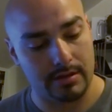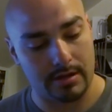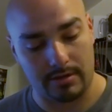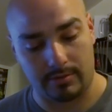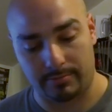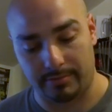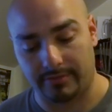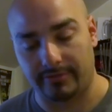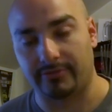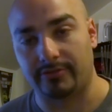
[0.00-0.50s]
I
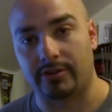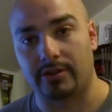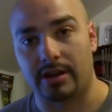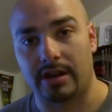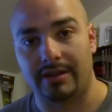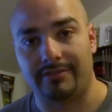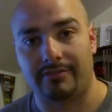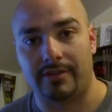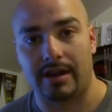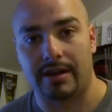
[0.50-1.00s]
would prefer
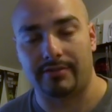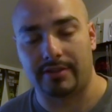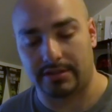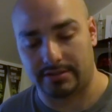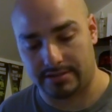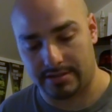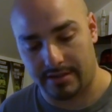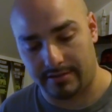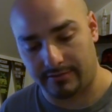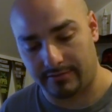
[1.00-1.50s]
a
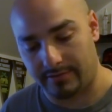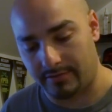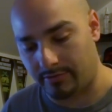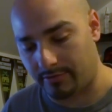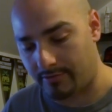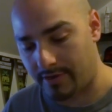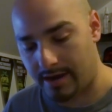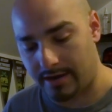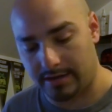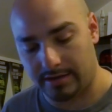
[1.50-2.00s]

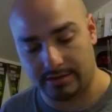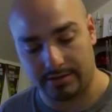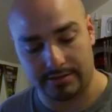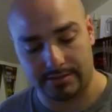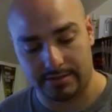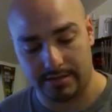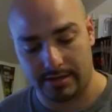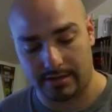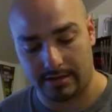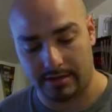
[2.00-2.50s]
5x7 threading,
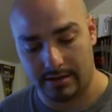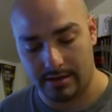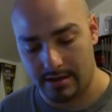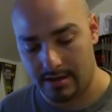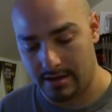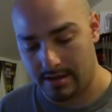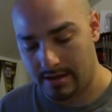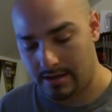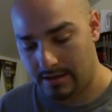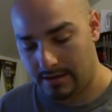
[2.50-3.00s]
just like
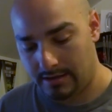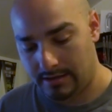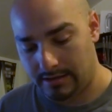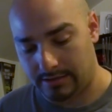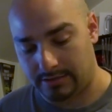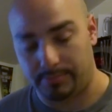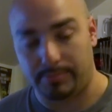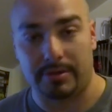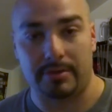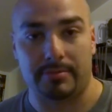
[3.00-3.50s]

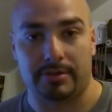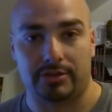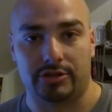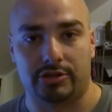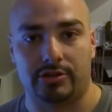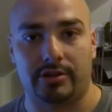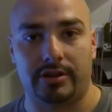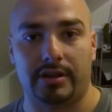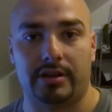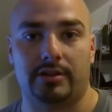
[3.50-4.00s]
that's pretty
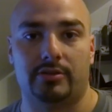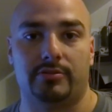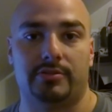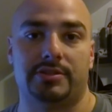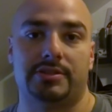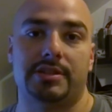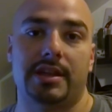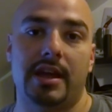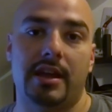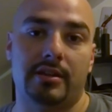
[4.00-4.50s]
much turning into a
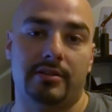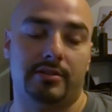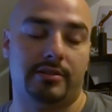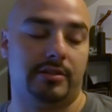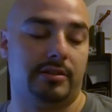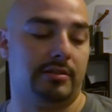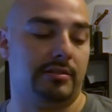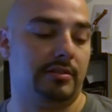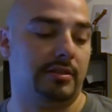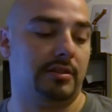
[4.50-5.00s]

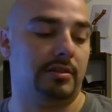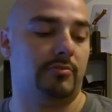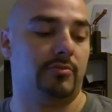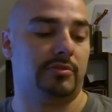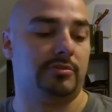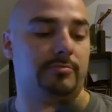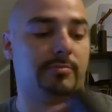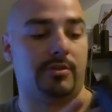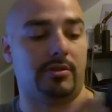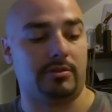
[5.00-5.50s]
standard in the
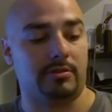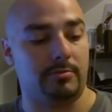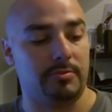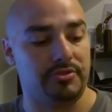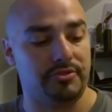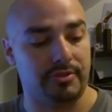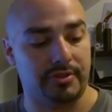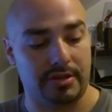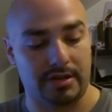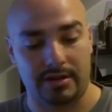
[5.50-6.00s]
WOODSBALL
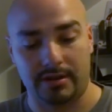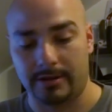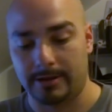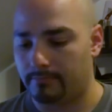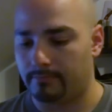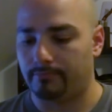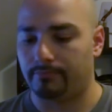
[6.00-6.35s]
community.